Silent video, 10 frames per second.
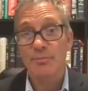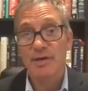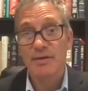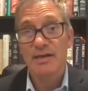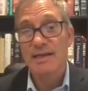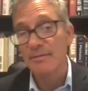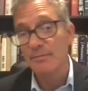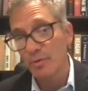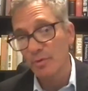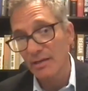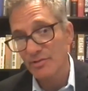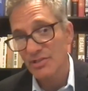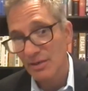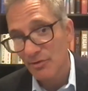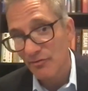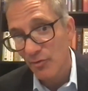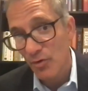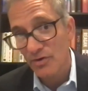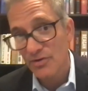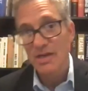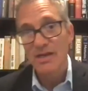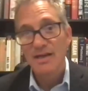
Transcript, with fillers: But again, what I was saying before is